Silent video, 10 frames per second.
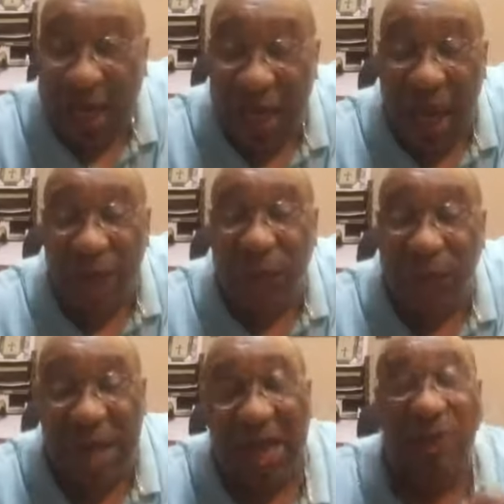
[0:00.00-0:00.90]
of that
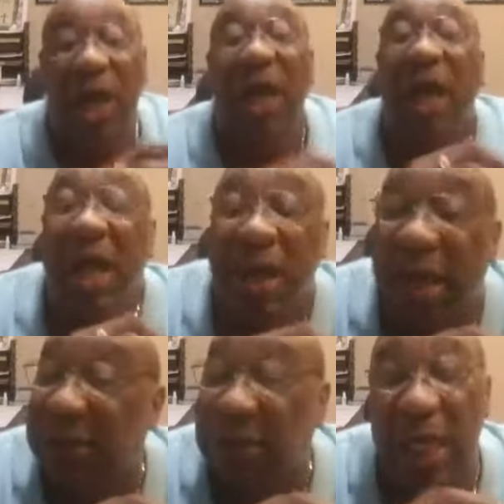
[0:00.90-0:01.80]
flesh. He,
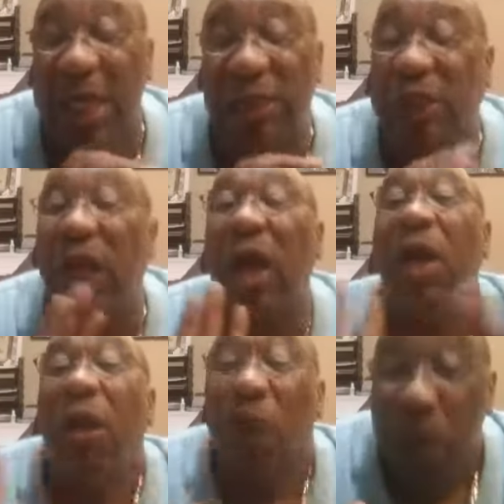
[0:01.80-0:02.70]
he sent his son,
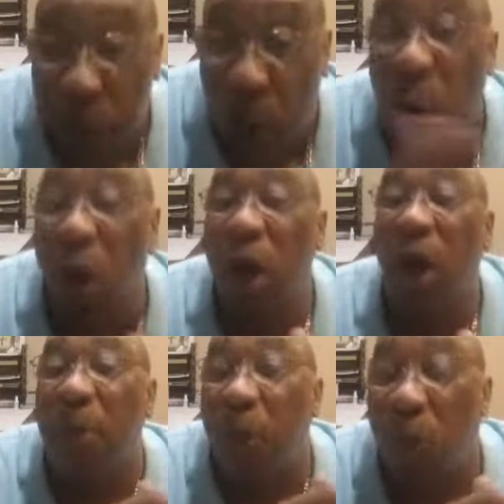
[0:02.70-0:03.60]
born
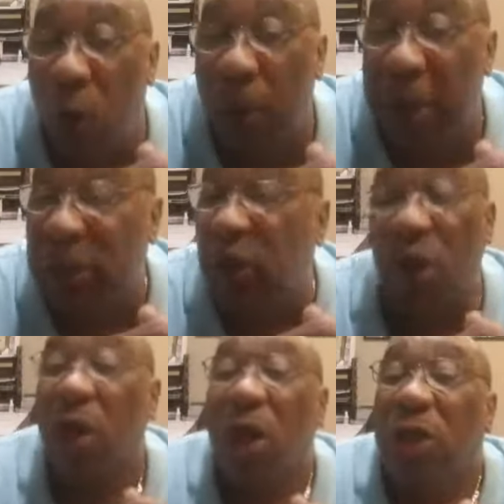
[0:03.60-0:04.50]
of a woman,
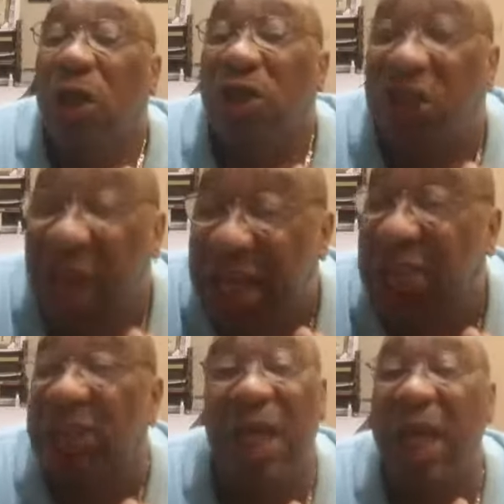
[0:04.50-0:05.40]
to, to take
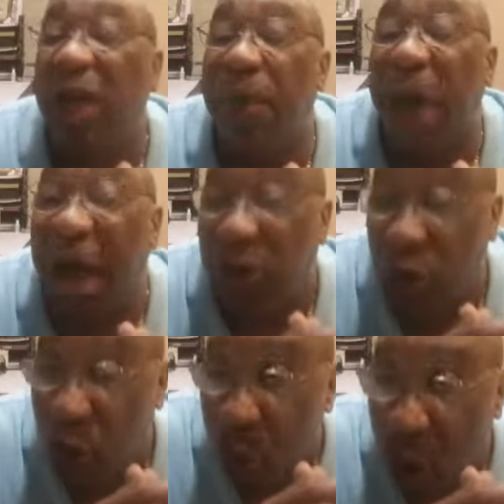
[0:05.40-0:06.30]
sin up out of
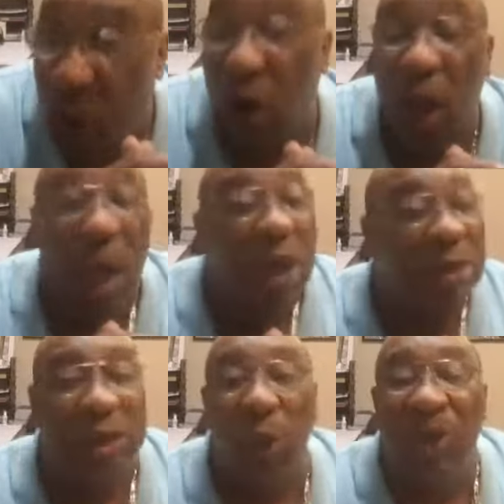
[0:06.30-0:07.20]
the world.
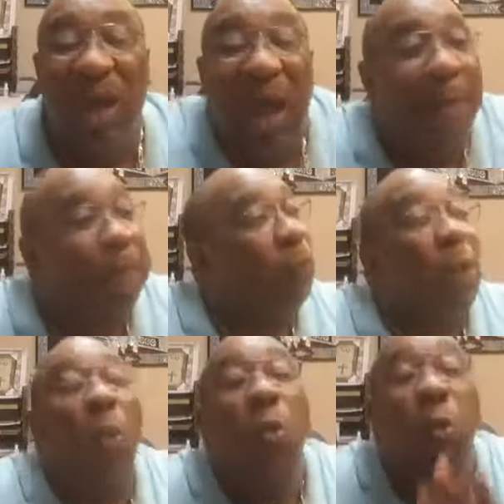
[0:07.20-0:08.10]
So now,
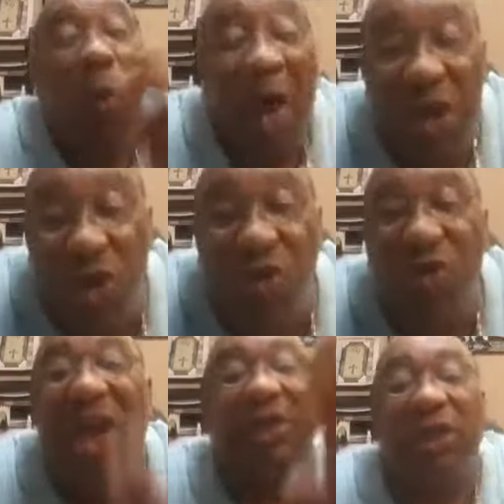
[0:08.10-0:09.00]
when you
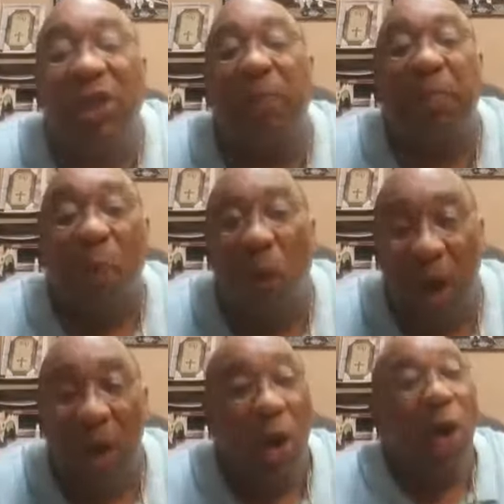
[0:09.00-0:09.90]
get to the
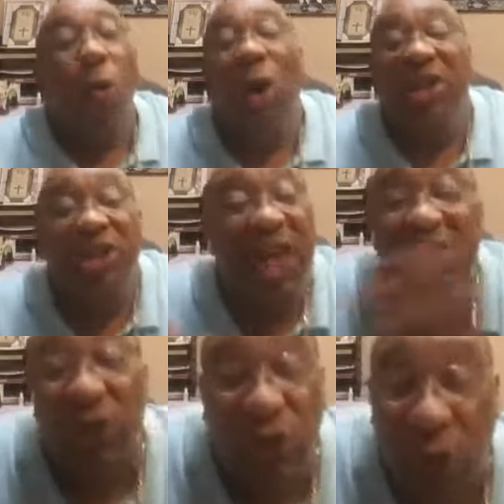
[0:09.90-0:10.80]
point where
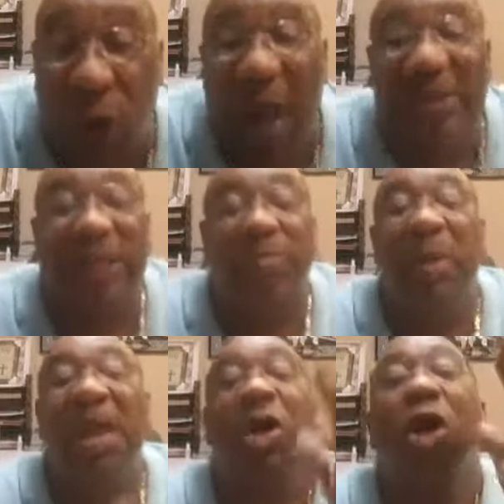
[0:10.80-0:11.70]
Jesus Christ has been